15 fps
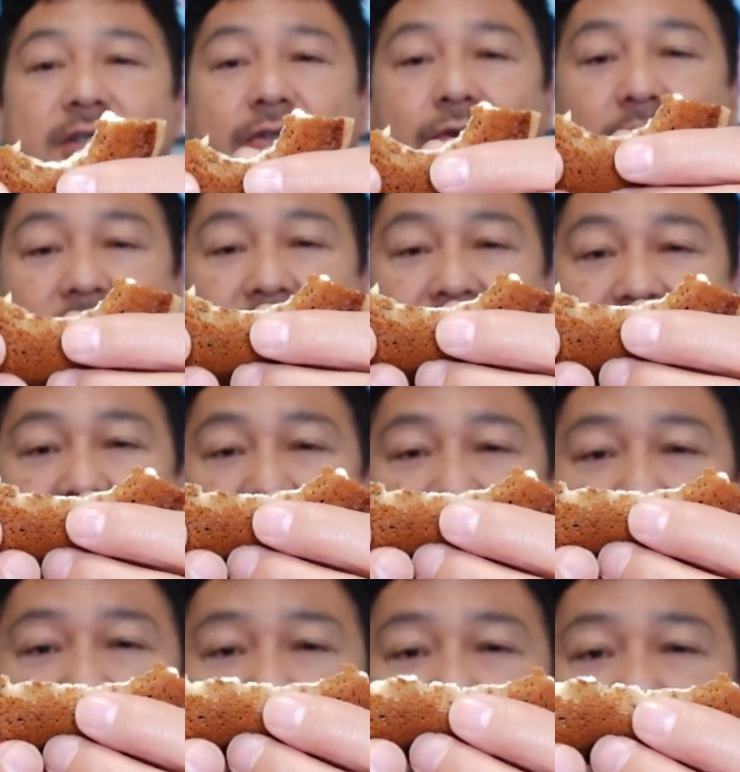the
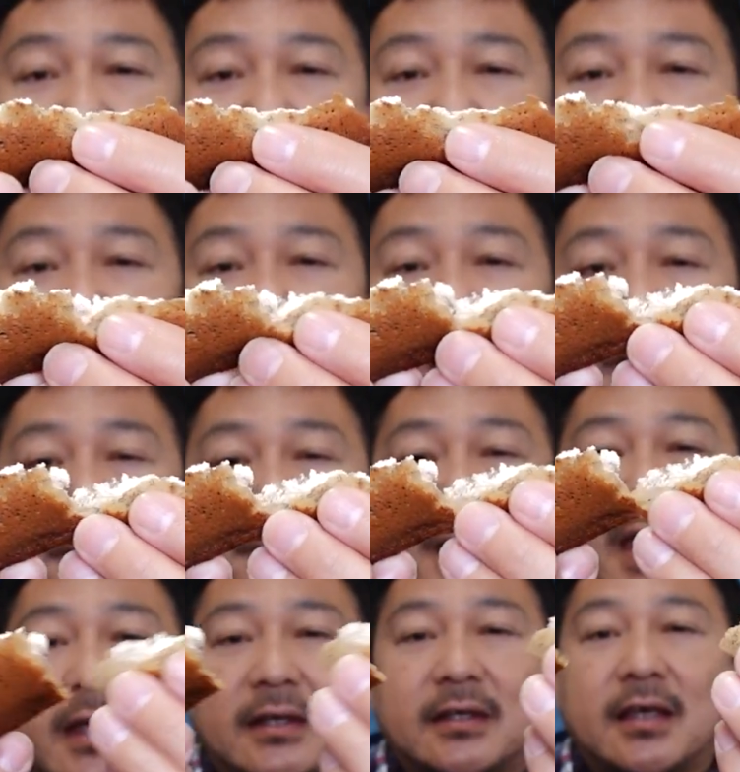dorayaki
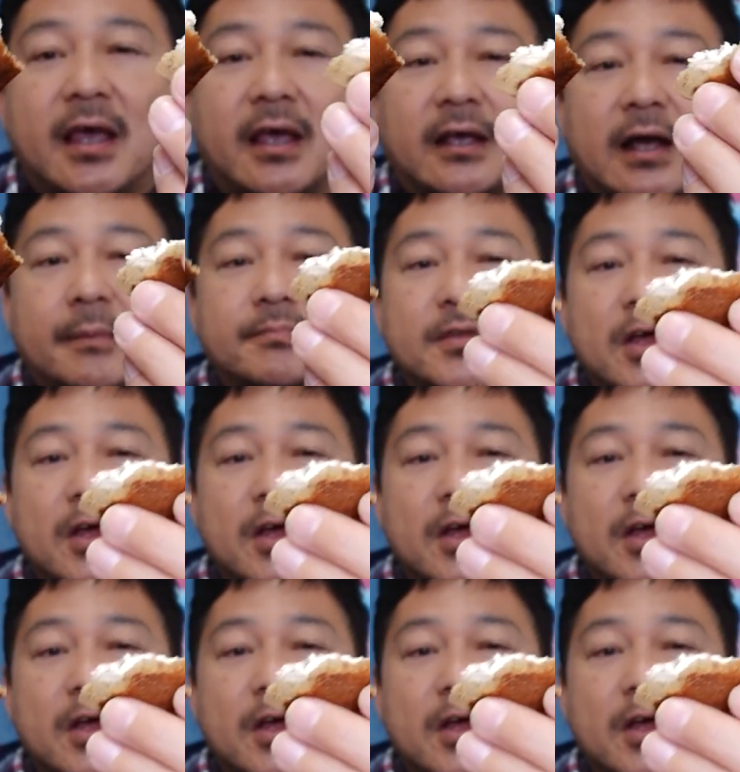pancake? I'm